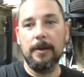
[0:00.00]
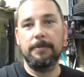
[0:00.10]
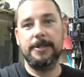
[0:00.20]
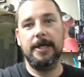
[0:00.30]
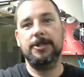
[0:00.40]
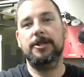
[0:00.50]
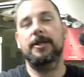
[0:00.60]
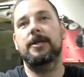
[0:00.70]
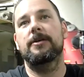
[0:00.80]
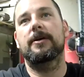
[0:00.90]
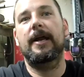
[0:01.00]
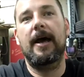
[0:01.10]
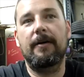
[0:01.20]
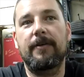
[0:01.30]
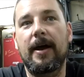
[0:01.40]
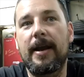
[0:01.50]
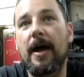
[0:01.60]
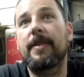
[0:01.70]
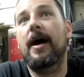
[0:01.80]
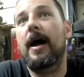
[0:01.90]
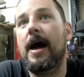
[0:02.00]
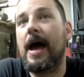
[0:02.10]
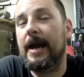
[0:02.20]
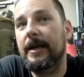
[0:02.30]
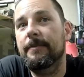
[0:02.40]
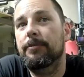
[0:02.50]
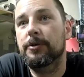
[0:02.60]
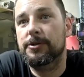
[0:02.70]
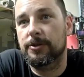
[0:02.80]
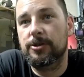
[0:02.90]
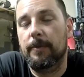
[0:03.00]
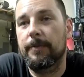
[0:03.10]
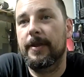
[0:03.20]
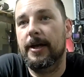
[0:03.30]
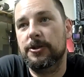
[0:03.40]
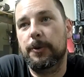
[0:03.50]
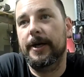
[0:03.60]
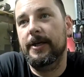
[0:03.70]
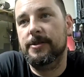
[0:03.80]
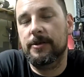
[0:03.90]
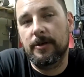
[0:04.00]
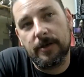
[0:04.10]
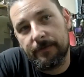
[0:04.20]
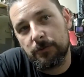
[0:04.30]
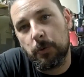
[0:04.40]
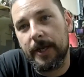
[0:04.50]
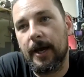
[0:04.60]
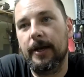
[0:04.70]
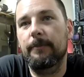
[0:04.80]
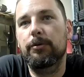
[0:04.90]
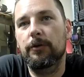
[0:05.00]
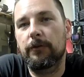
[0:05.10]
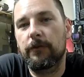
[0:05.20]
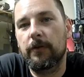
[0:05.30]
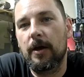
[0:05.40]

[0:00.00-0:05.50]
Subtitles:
potentially you could have another 8 inputs on top of that 20, so you could have 28 inputs.